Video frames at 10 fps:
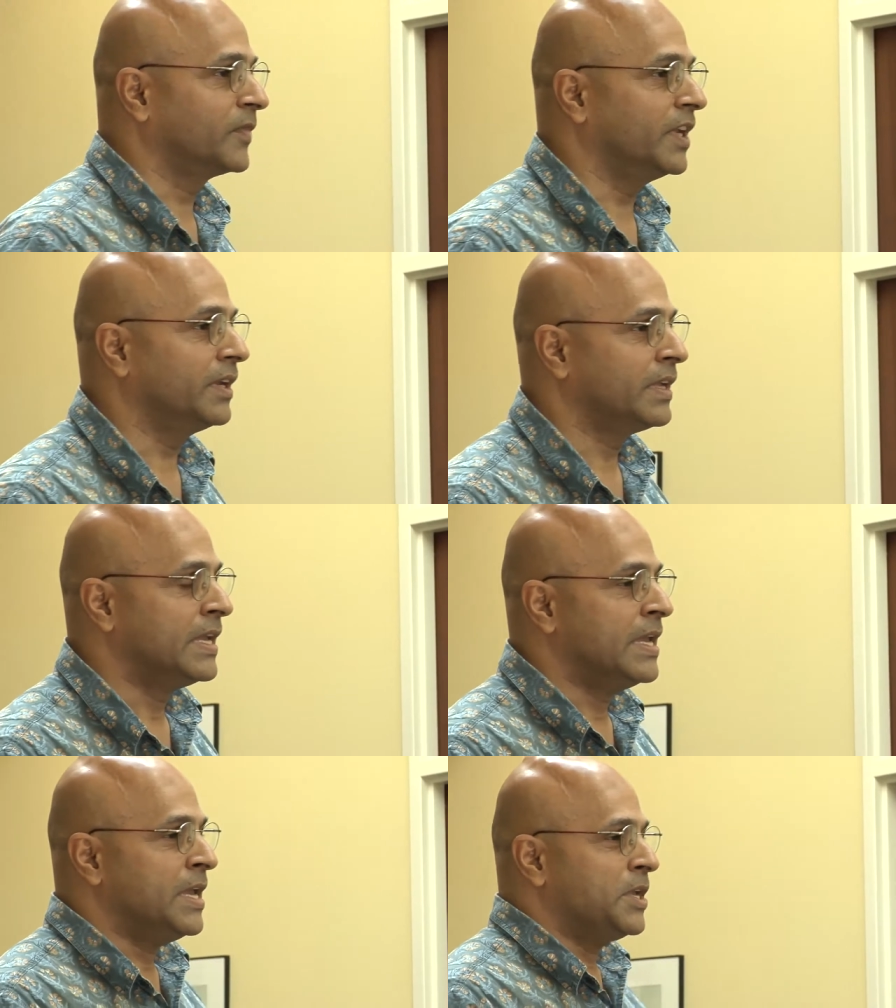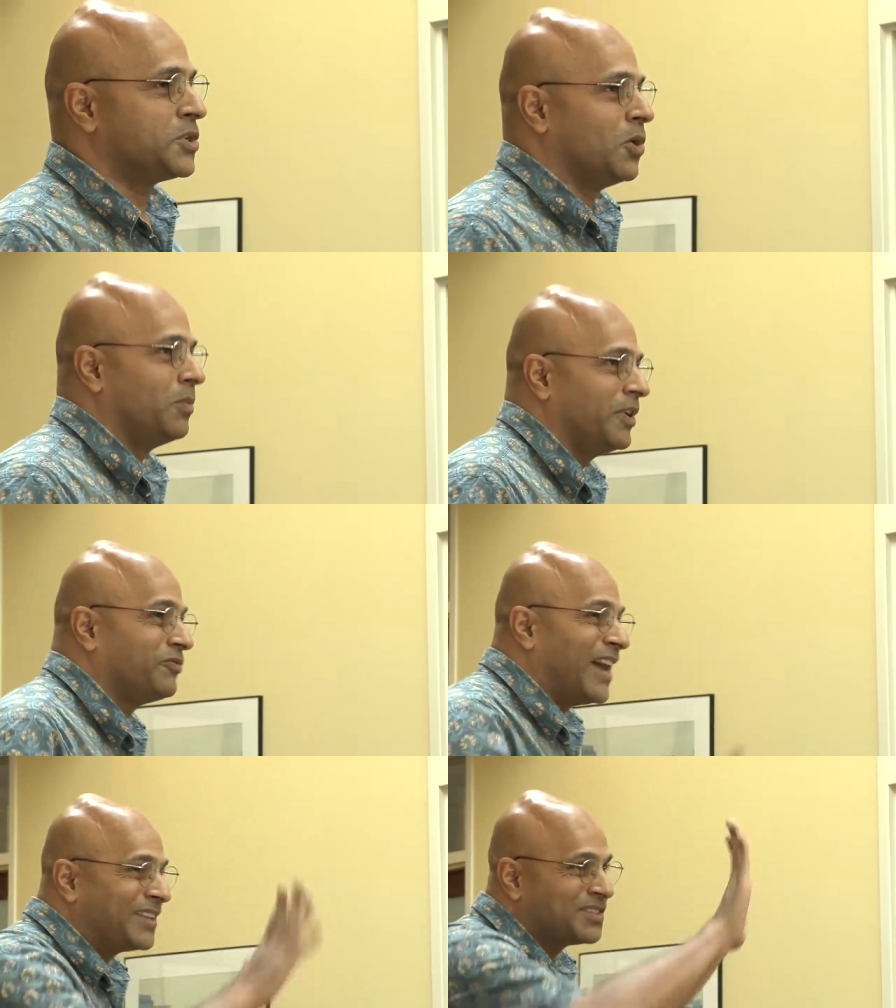Yeah? So
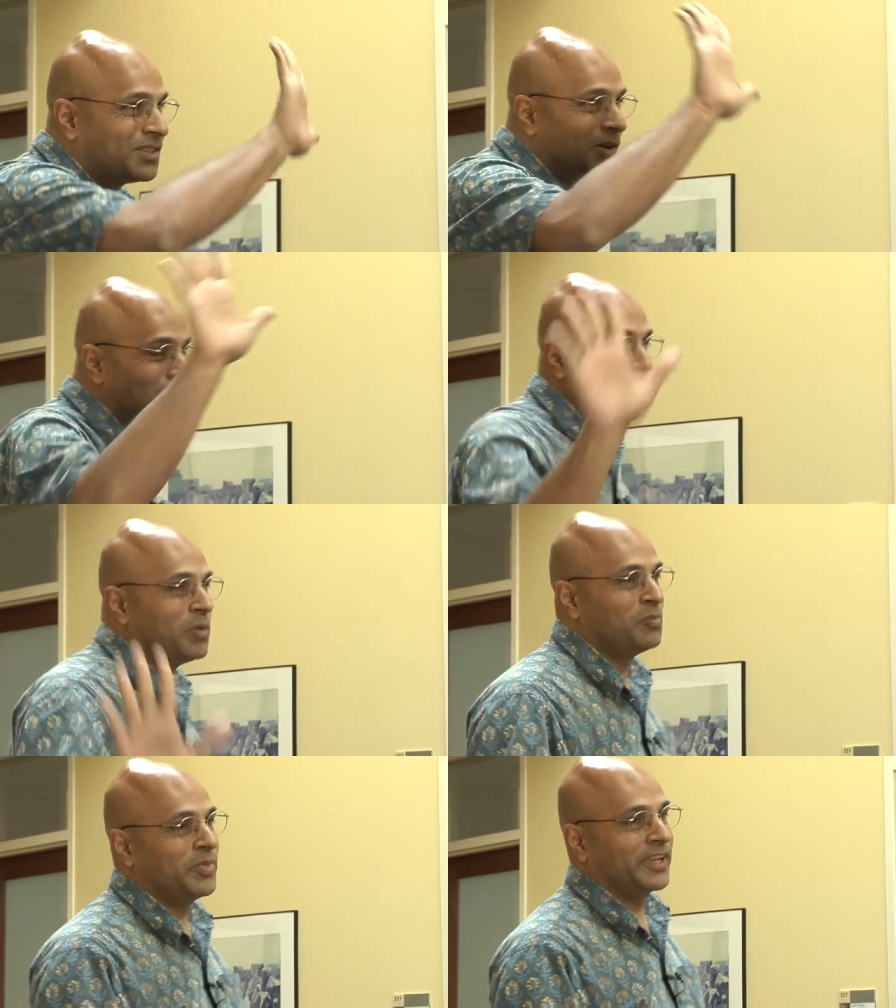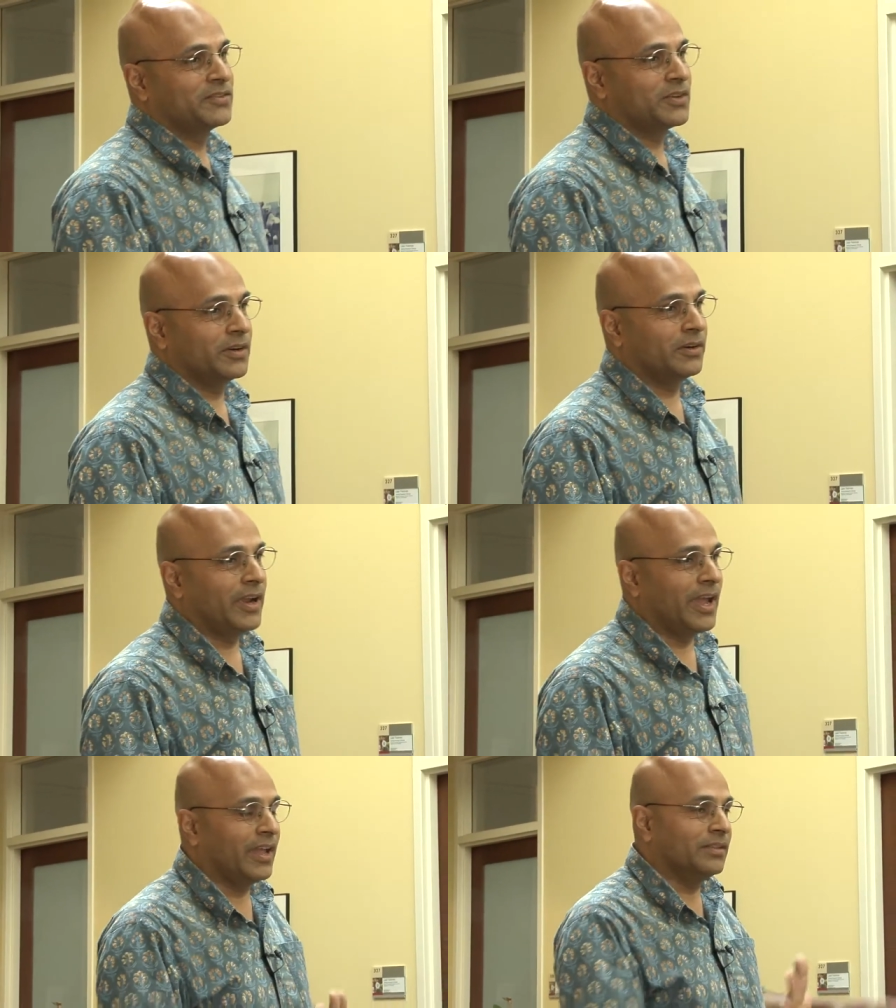if that's the global picture
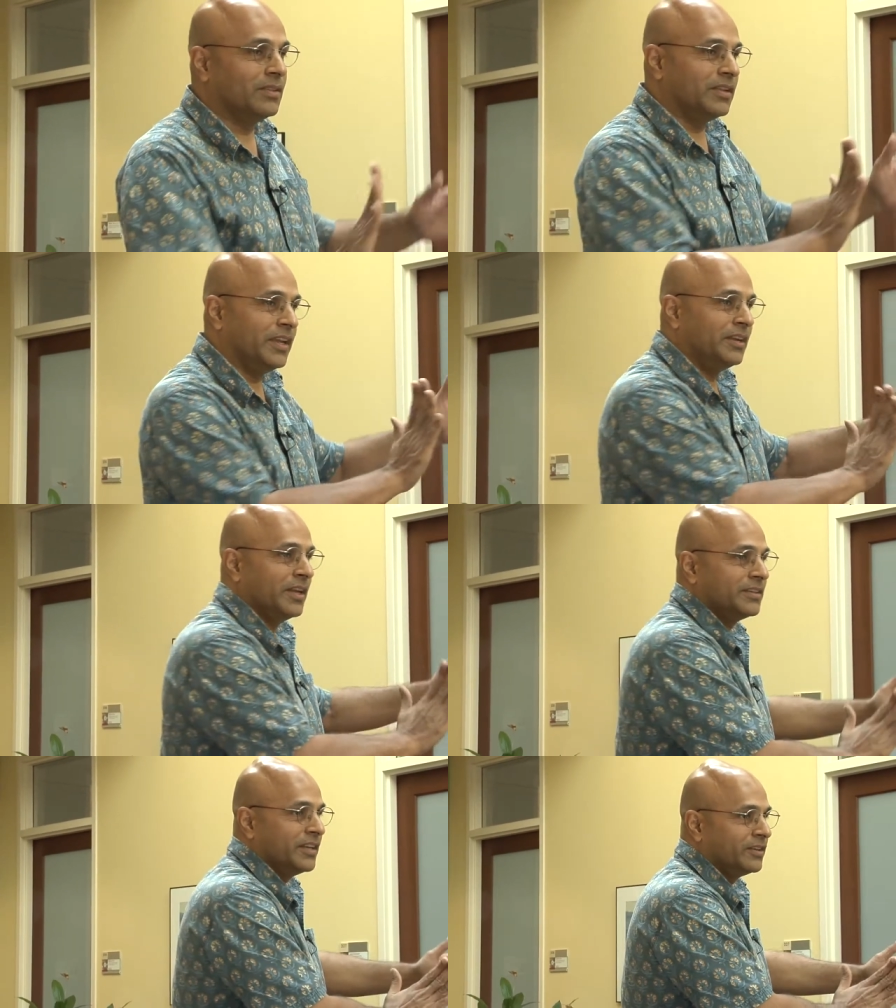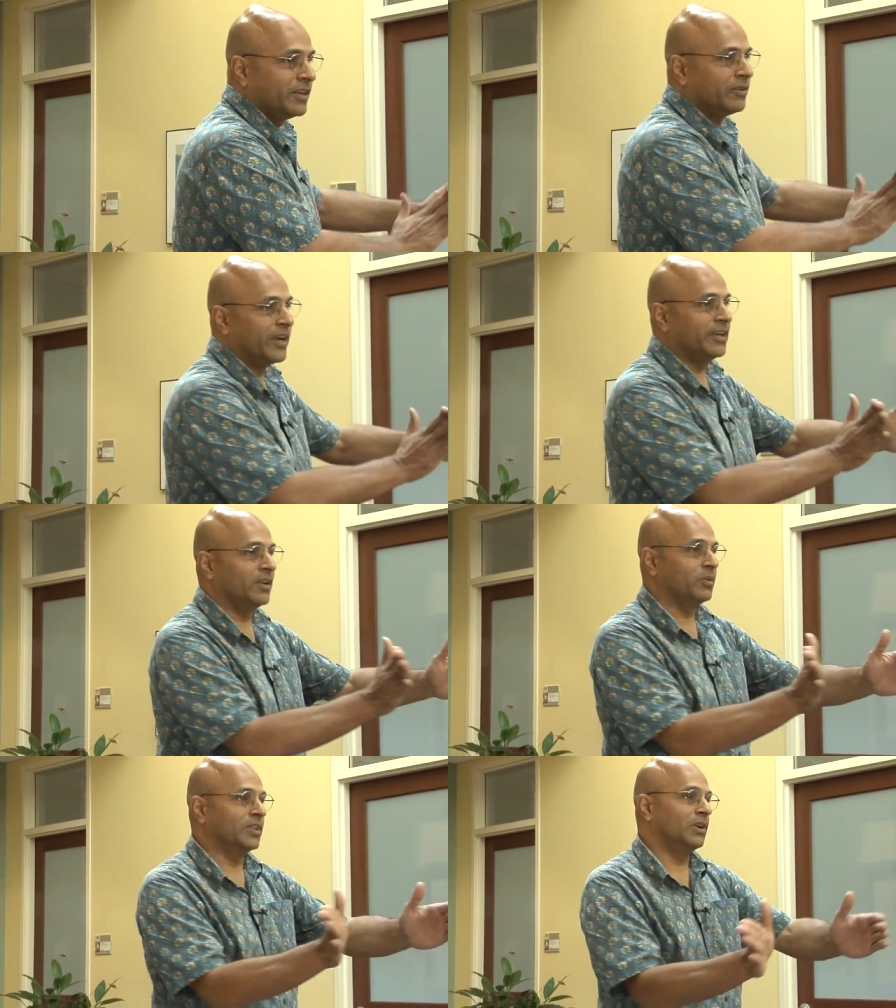and India is
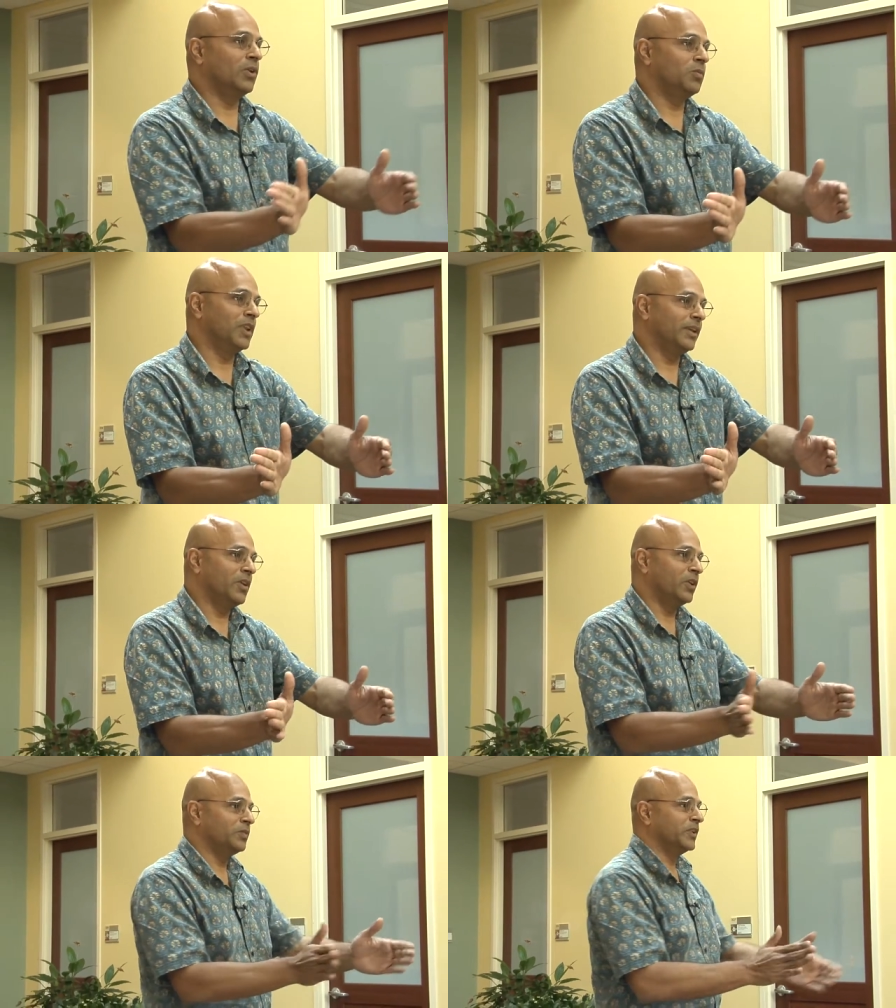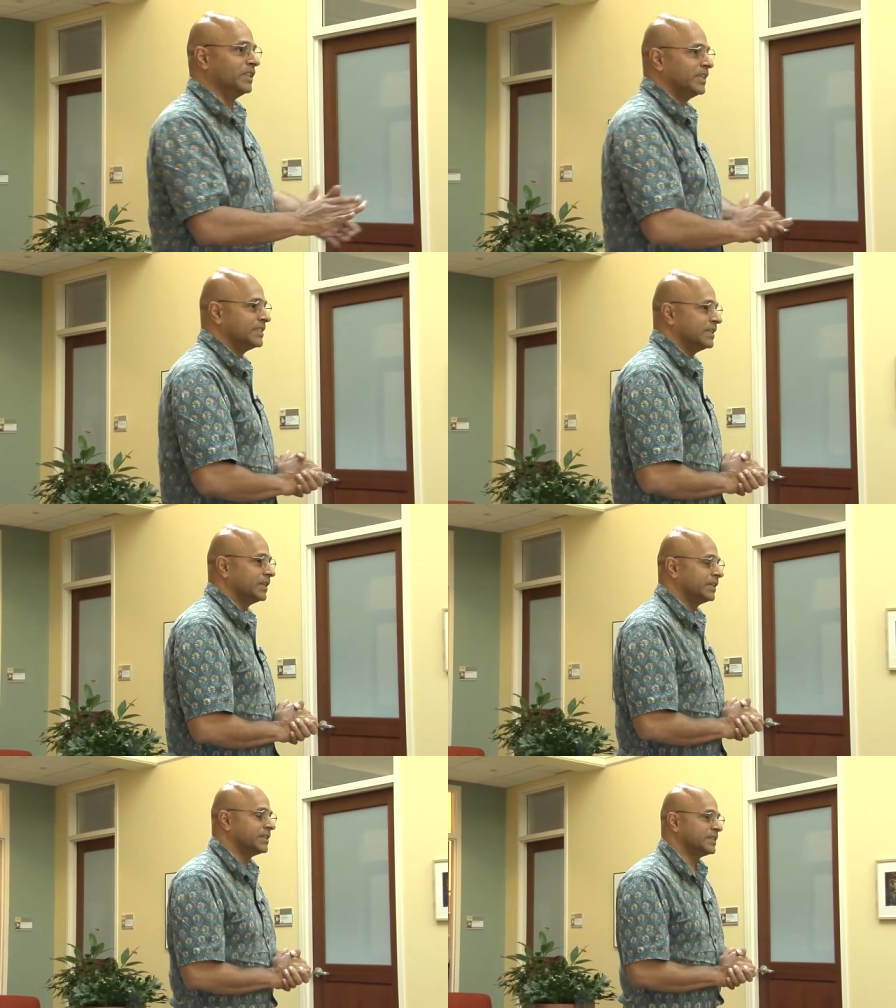integrating with the global economy in these
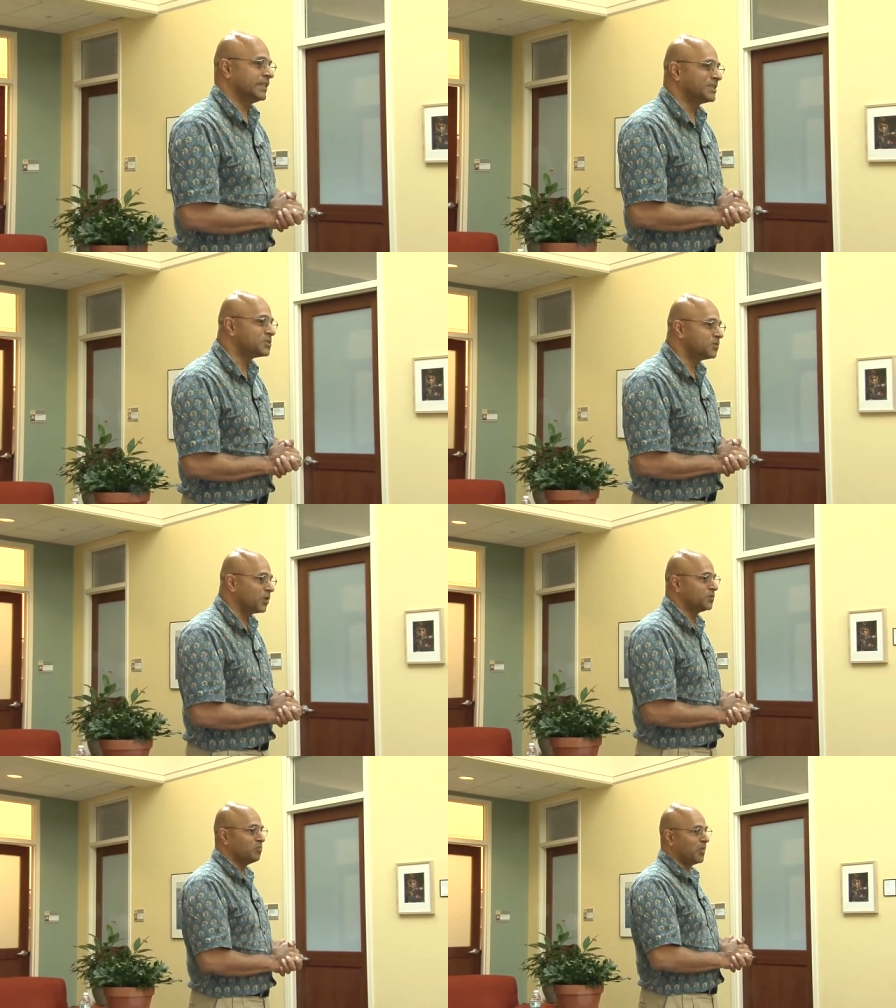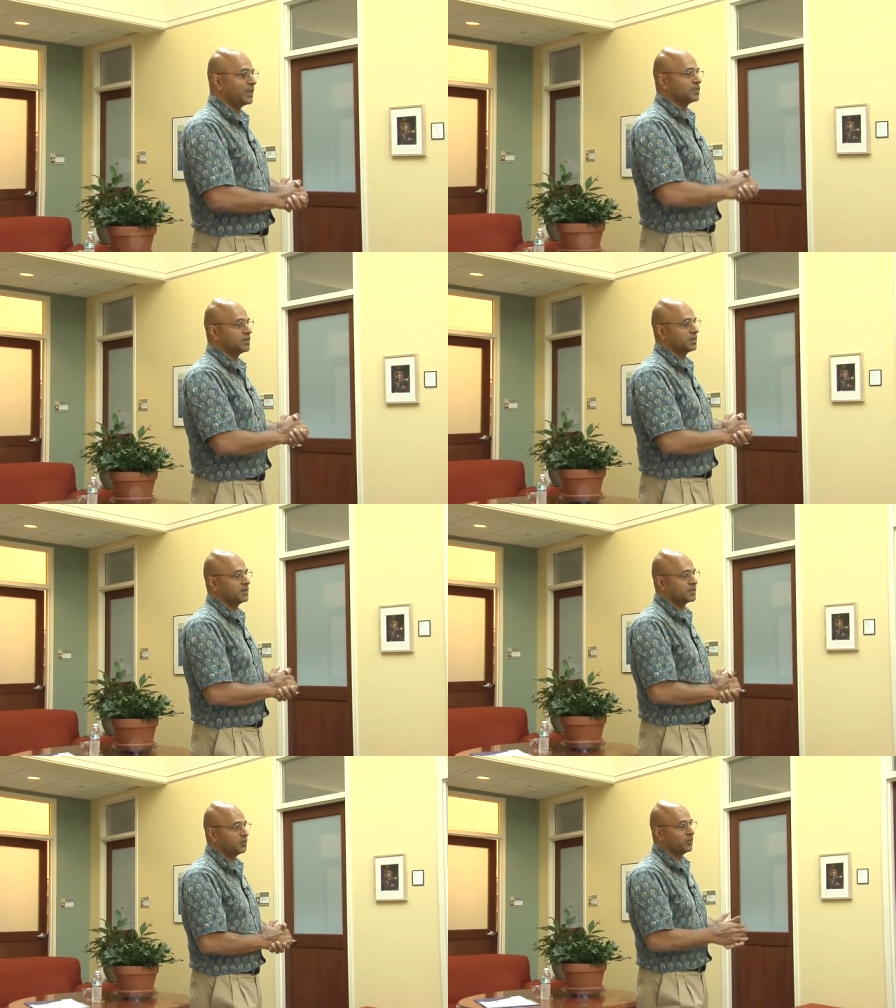years, it's not much
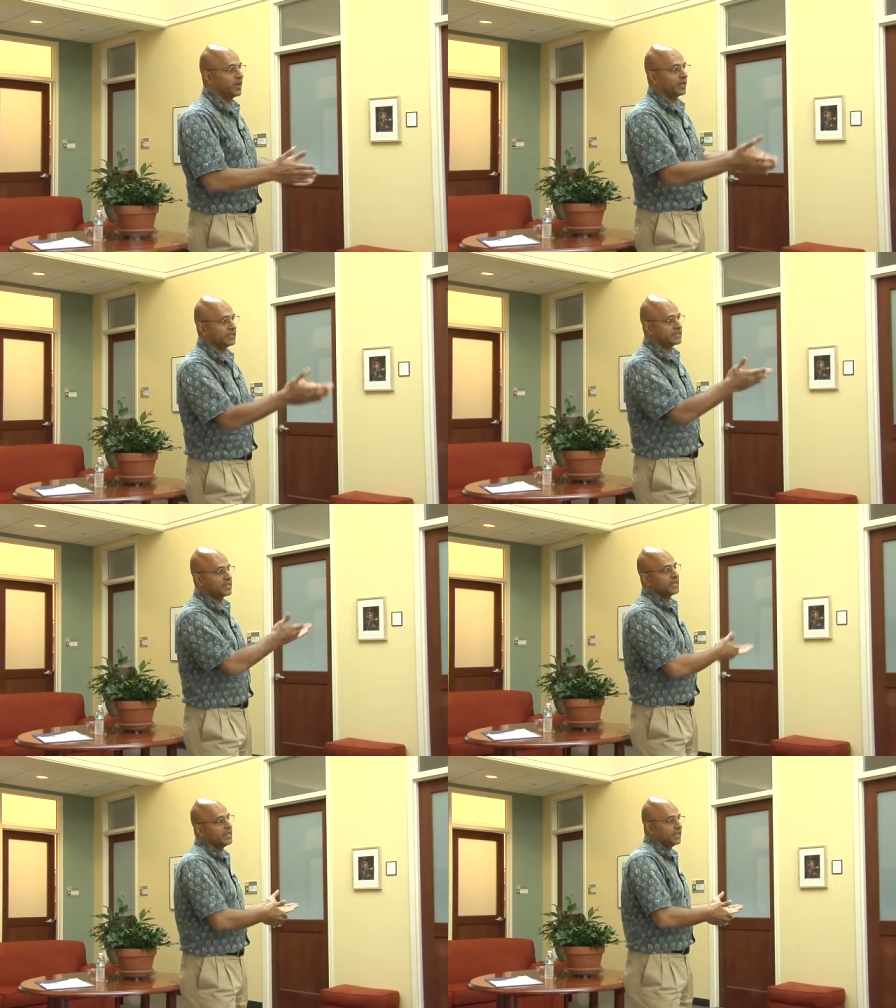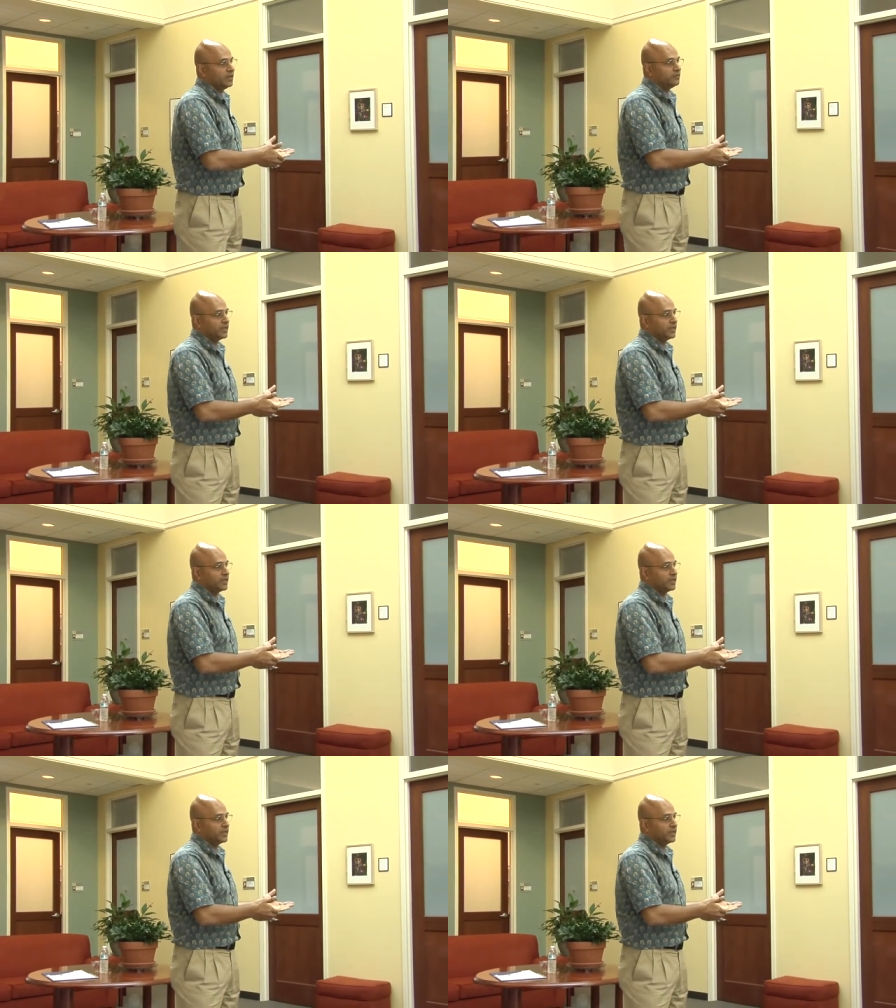surprise if